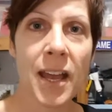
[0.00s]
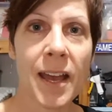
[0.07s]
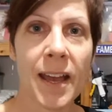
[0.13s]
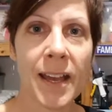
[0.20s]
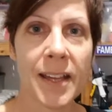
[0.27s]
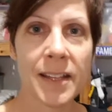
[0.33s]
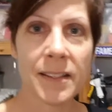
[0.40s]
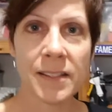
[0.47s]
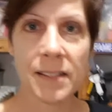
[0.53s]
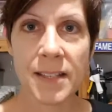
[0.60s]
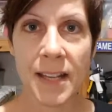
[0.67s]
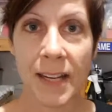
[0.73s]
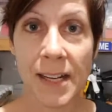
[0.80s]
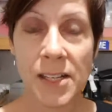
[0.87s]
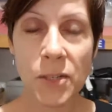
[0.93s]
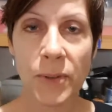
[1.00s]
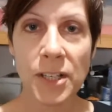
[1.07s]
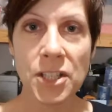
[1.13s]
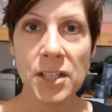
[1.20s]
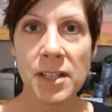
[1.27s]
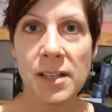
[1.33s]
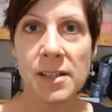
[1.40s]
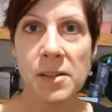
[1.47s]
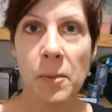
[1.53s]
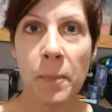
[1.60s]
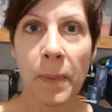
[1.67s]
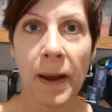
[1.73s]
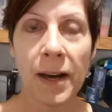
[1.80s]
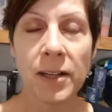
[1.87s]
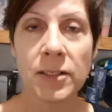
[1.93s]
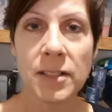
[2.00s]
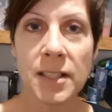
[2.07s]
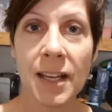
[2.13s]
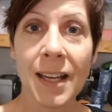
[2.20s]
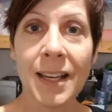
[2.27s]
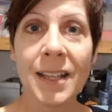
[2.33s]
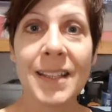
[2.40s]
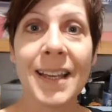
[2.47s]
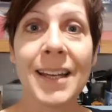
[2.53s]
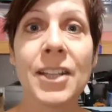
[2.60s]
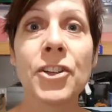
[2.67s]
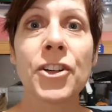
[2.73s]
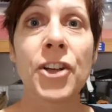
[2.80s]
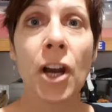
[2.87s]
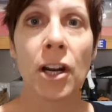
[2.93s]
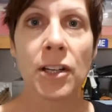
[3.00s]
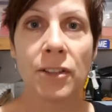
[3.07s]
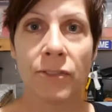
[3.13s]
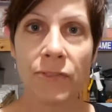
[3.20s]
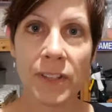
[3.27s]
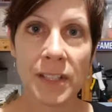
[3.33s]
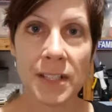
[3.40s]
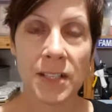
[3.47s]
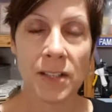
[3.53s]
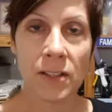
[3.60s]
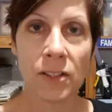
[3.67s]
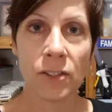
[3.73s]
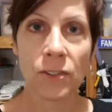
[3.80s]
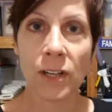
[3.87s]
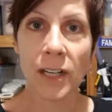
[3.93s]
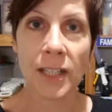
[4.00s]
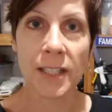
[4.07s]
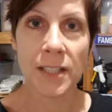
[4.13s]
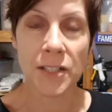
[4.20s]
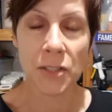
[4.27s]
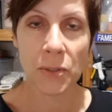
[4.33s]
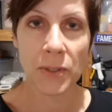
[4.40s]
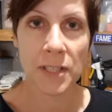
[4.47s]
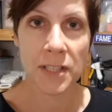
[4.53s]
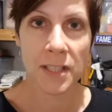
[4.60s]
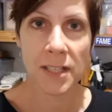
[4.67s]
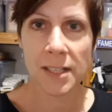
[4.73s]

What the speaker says: And today's question is about getting your car to fit into the garage. The question